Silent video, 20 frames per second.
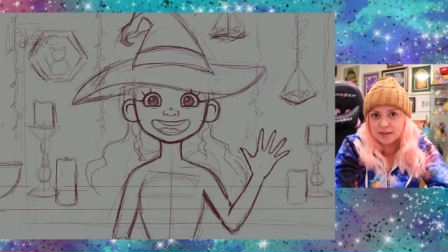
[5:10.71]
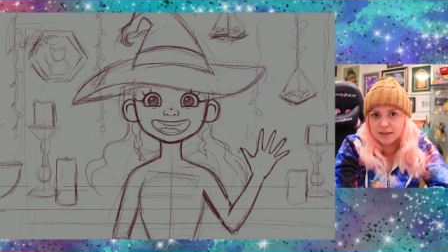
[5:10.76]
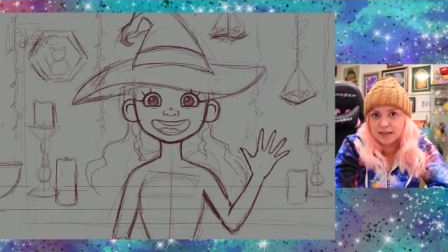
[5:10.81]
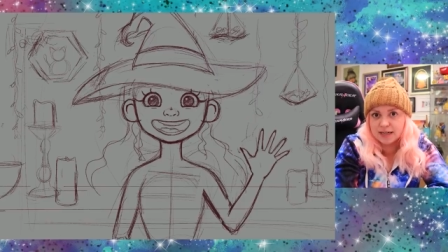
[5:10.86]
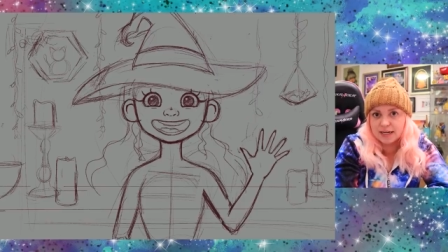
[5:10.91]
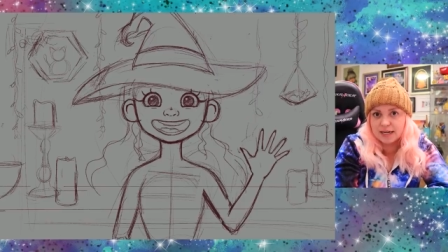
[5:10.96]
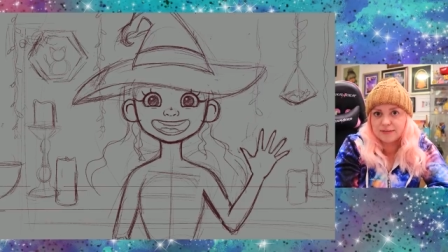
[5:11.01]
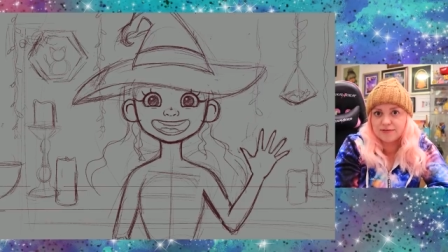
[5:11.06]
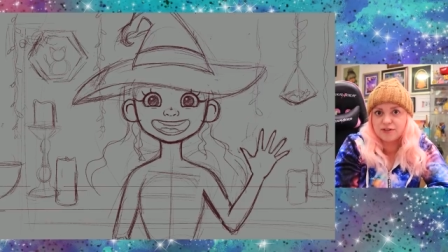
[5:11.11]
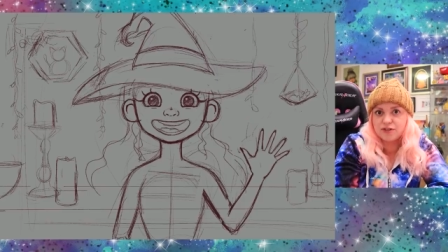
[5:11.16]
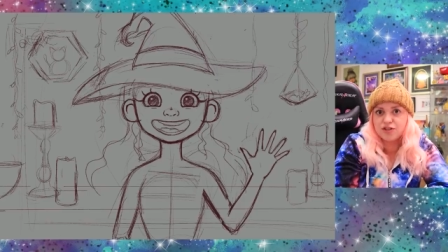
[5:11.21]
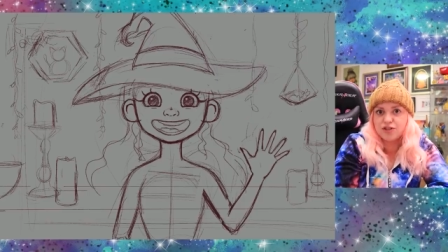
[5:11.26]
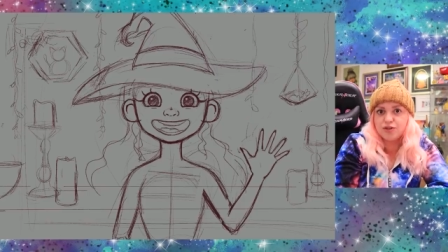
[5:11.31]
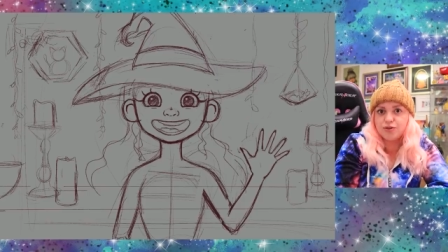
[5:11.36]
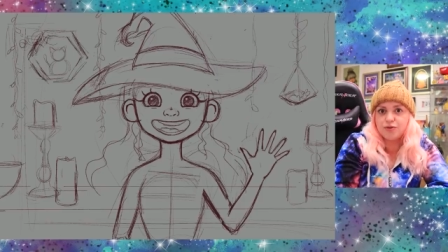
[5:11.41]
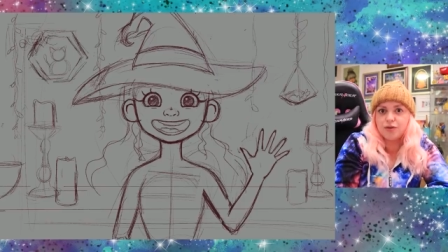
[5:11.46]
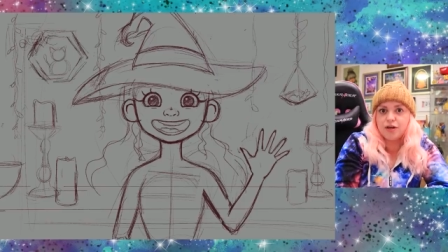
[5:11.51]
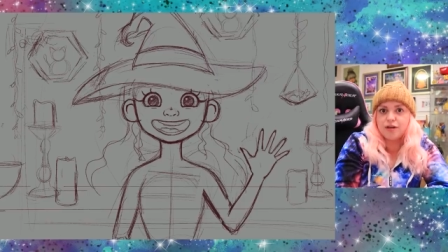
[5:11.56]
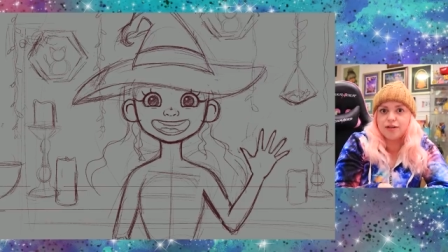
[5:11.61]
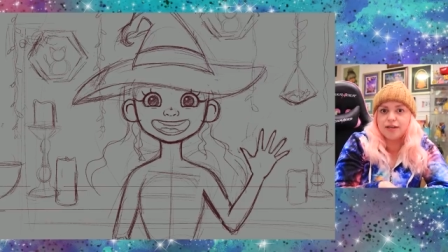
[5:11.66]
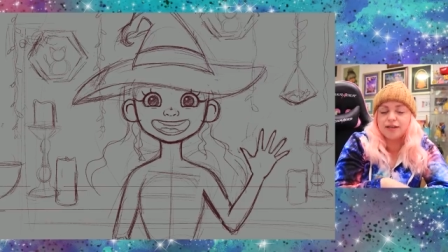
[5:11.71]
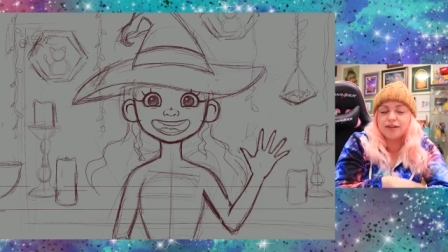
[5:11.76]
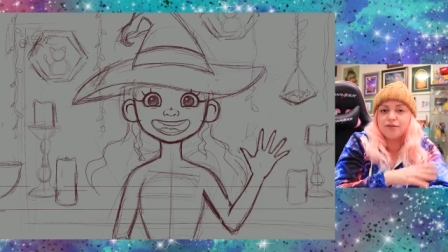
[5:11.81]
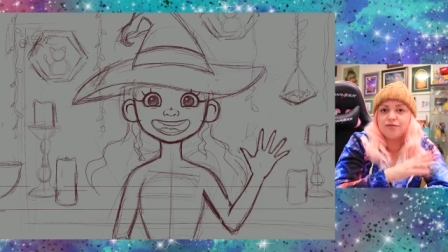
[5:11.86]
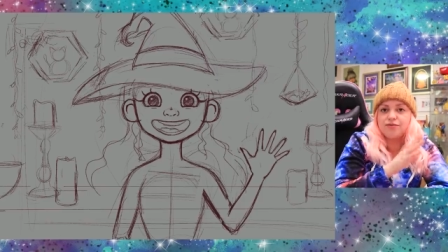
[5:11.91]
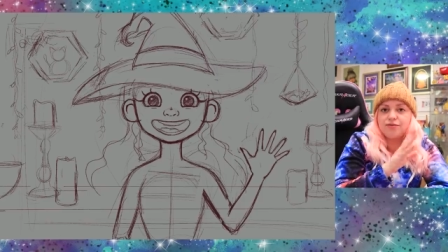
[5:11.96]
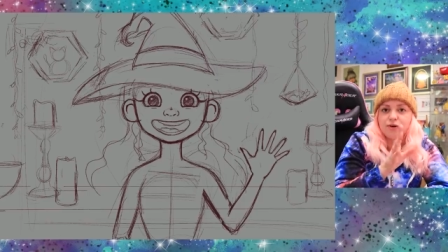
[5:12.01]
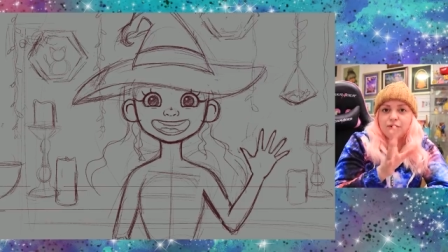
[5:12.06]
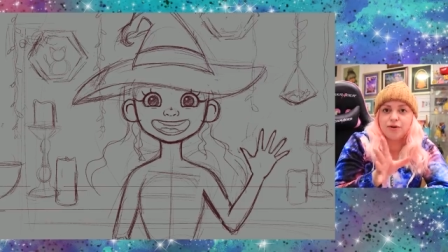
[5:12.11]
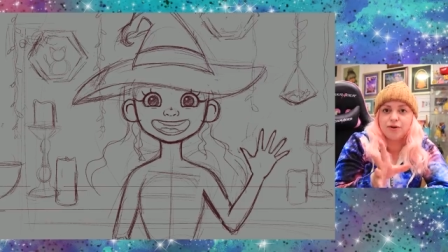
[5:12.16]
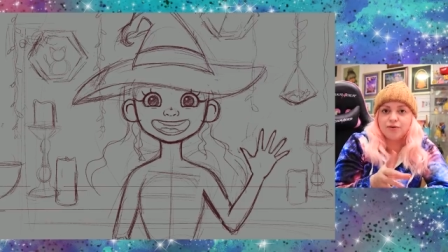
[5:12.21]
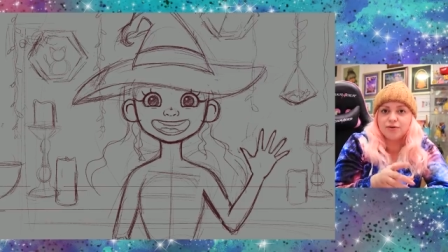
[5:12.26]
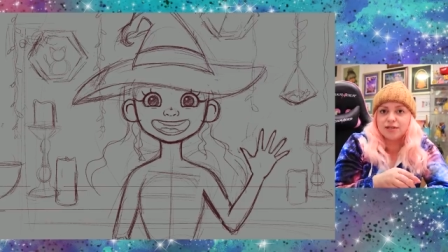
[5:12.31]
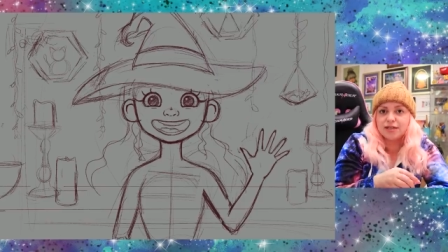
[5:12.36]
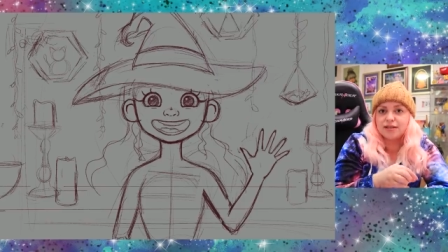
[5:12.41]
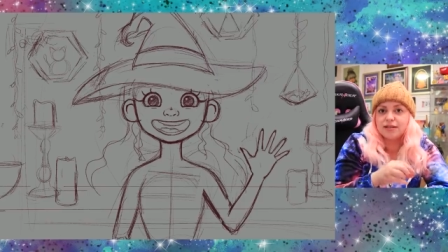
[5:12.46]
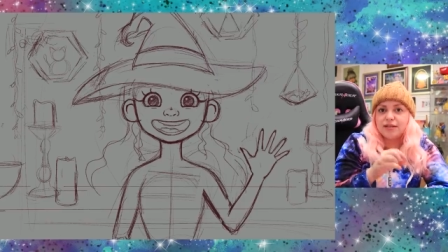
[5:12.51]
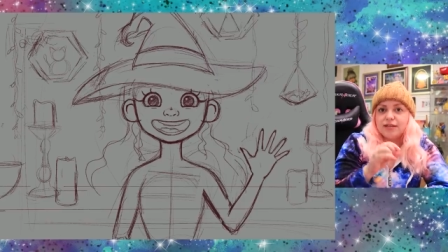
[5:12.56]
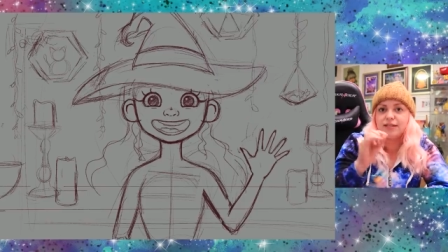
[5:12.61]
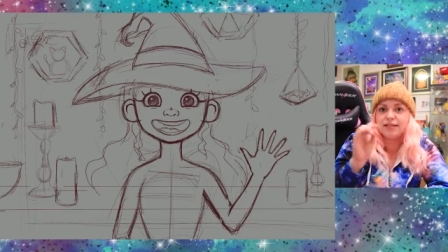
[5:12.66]
and I have to do all like the photos
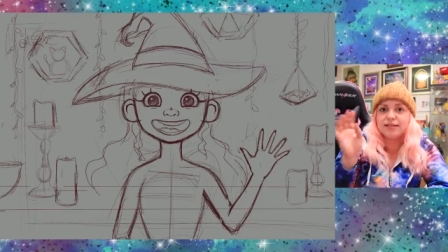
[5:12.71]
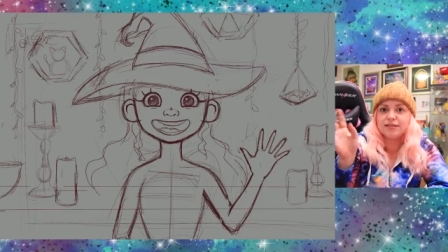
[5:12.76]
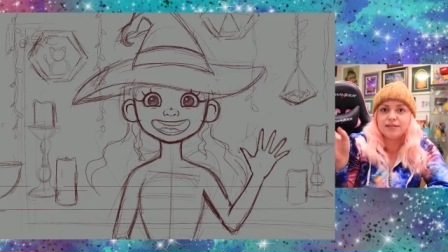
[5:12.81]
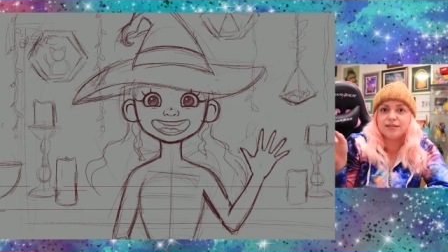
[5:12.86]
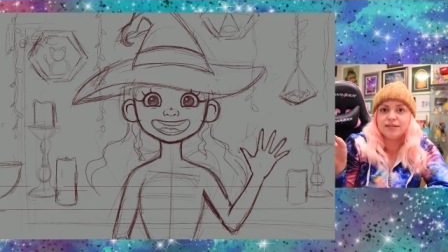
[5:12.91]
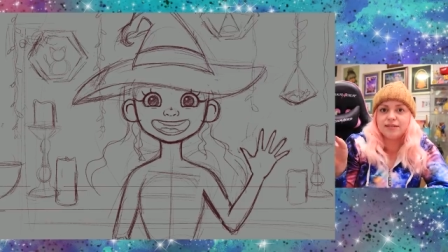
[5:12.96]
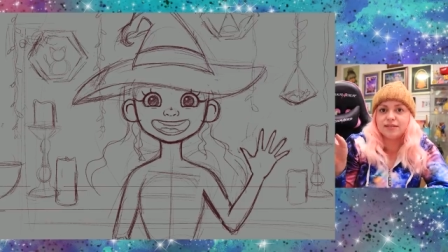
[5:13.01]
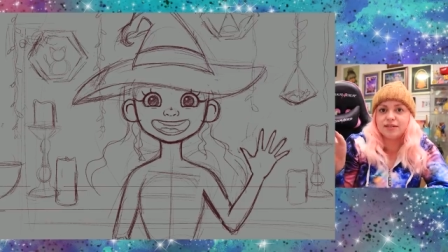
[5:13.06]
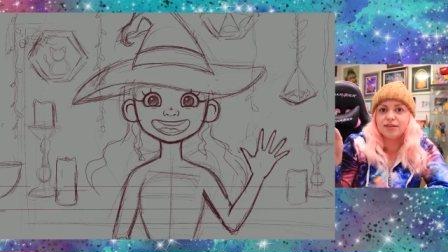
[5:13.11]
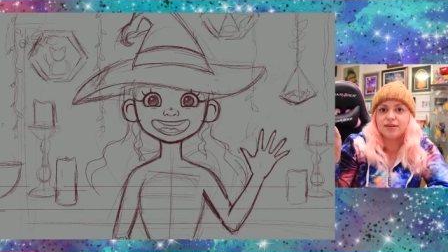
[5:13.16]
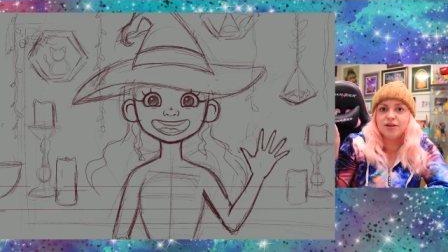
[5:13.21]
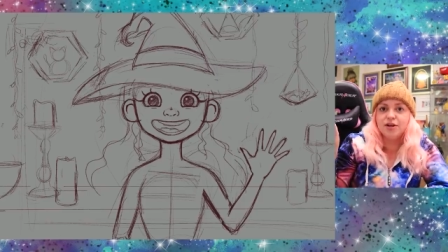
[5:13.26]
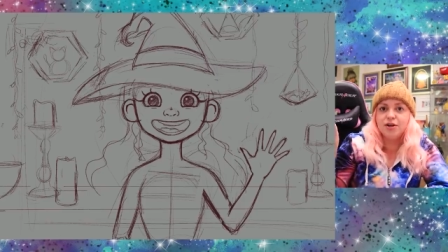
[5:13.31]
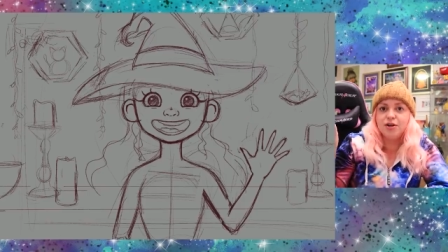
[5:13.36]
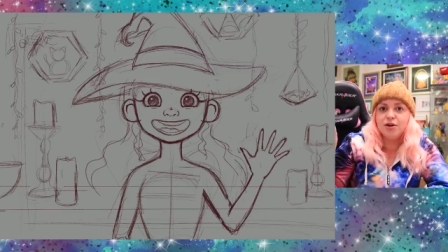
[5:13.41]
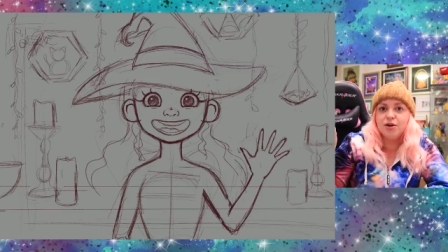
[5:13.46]
and the listings and